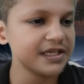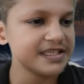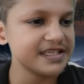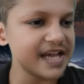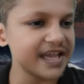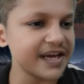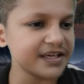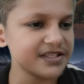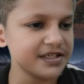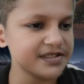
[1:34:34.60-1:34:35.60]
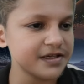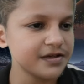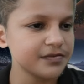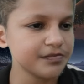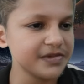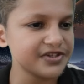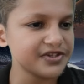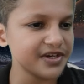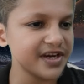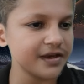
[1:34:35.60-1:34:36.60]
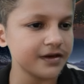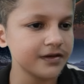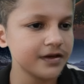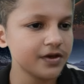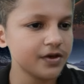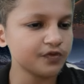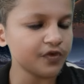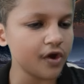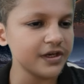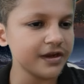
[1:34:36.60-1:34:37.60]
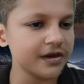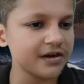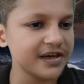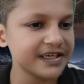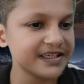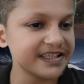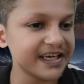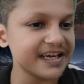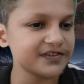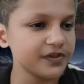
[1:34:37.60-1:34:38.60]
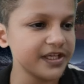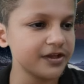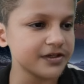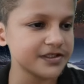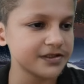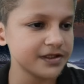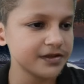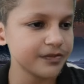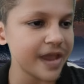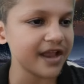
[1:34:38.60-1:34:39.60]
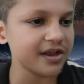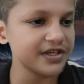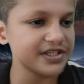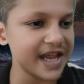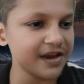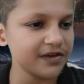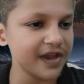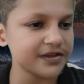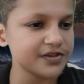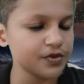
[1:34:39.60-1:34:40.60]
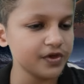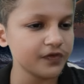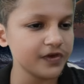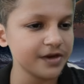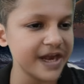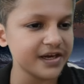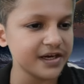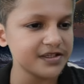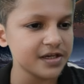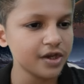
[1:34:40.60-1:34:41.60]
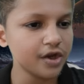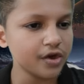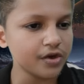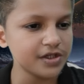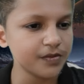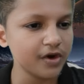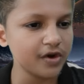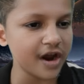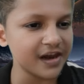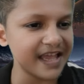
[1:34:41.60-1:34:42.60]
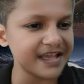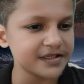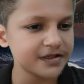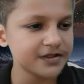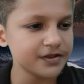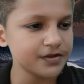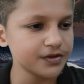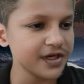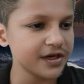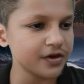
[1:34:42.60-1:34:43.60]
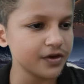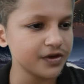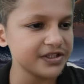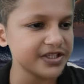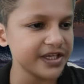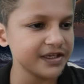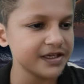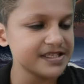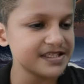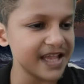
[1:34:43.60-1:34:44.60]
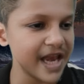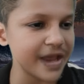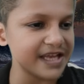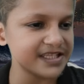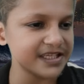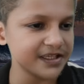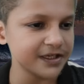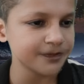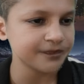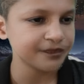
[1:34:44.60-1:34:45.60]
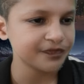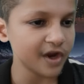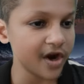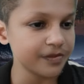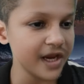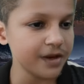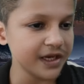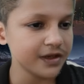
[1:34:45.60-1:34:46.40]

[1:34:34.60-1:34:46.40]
directors Mister Gunn fondly or regretfully looks back on a time when studio filmmakers could more or less do their own thing cinematically. Or maybe